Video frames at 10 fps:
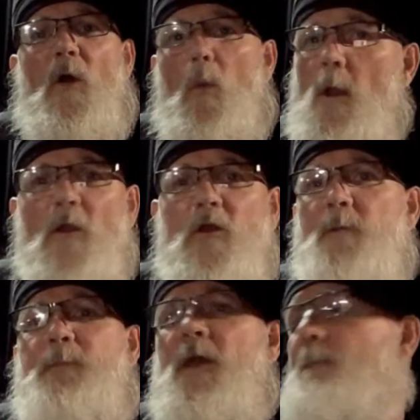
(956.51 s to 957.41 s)
We are
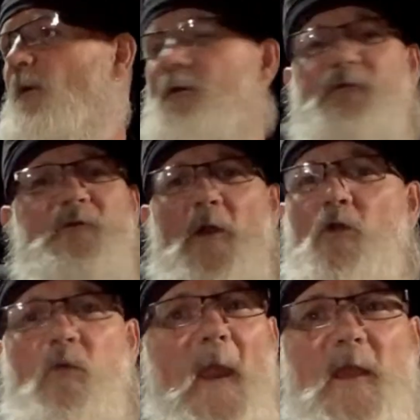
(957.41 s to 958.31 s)
good people. This is a
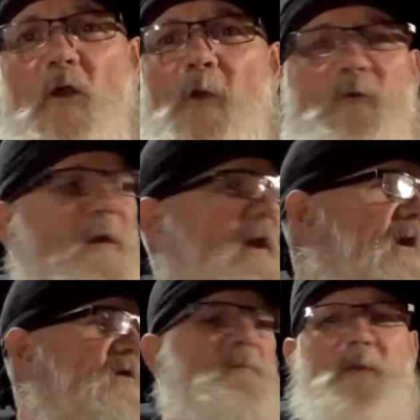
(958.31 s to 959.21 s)
great country. It
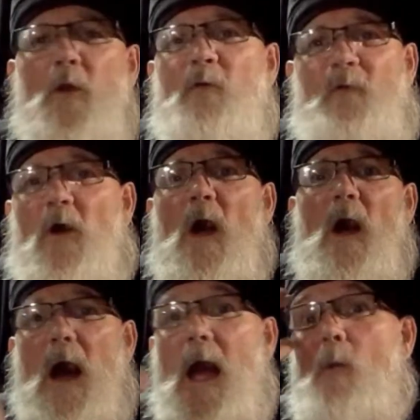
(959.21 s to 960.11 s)
is beautiful.
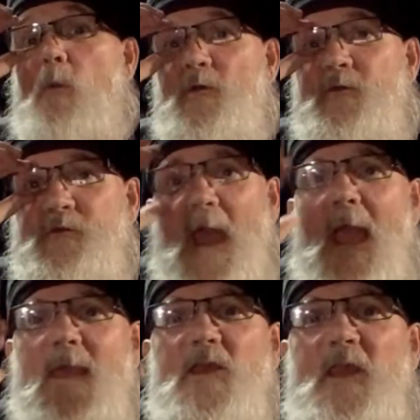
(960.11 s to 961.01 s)
I will
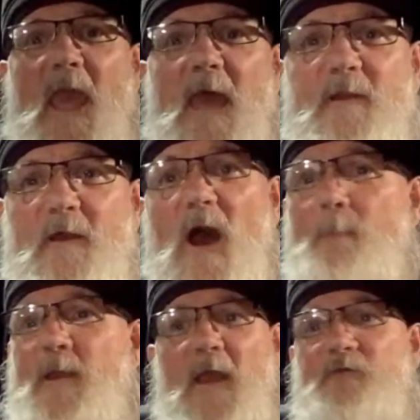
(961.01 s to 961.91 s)
stack Canada
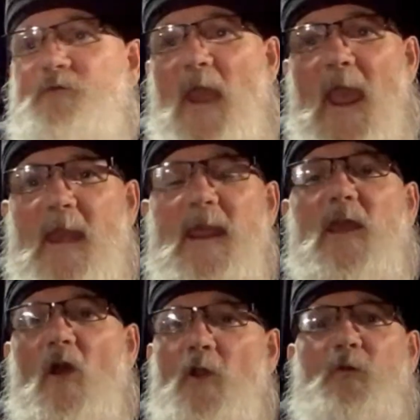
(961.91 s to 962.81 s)
up against any
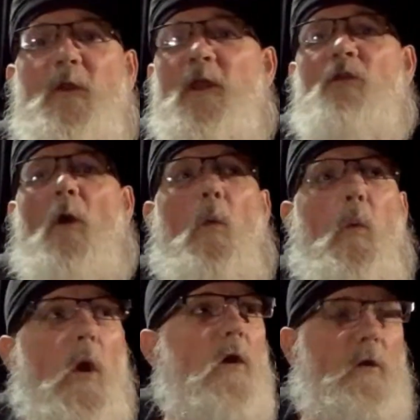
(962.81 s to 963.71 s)
country in the
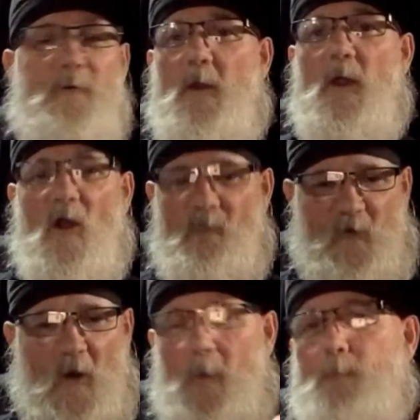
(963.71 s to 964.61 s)
world
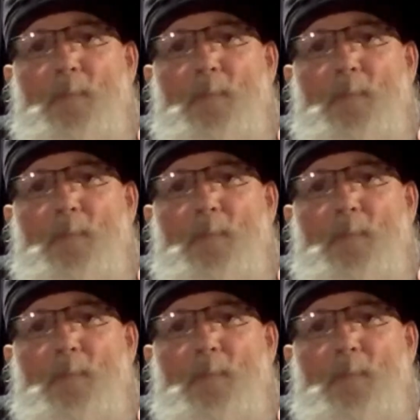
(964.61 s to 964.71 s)
for